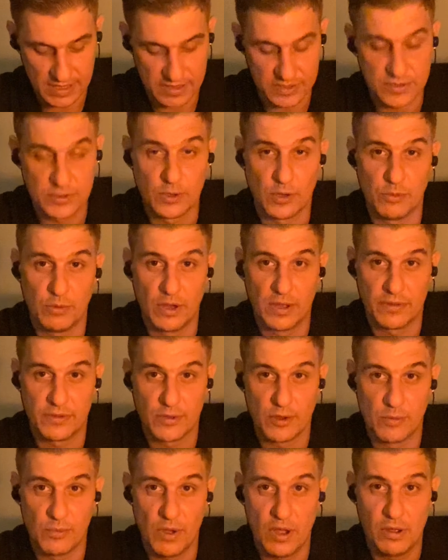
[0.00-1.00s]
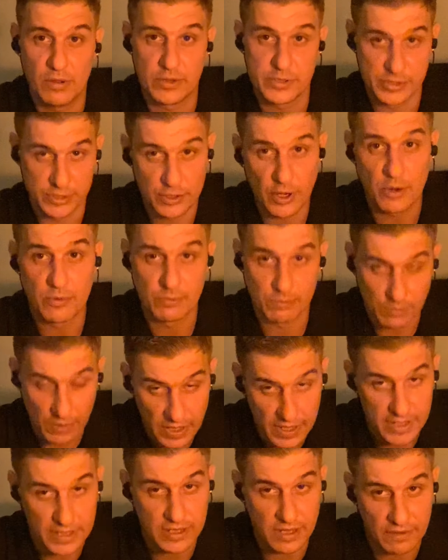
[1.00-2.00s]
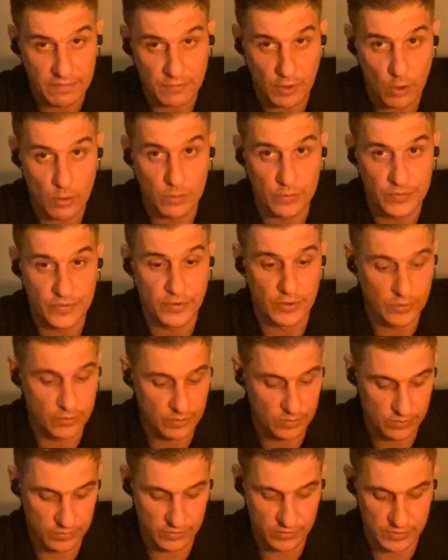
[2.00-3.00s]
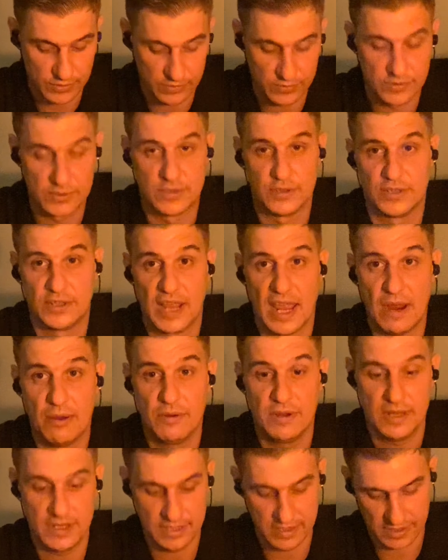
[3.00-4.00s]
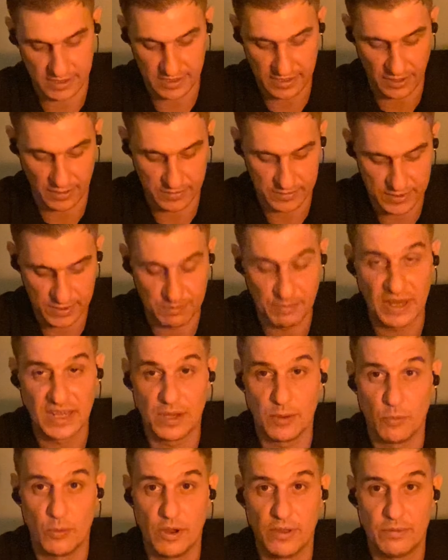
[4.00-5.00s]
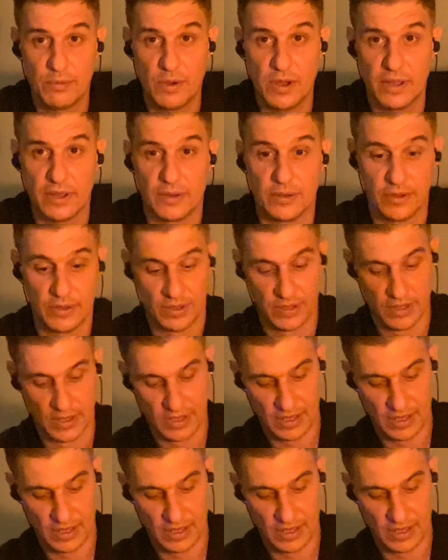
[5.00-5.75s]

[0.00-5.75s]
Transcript: it's not worth your while because you don't buy enough gold to carry, to make it worthwhile.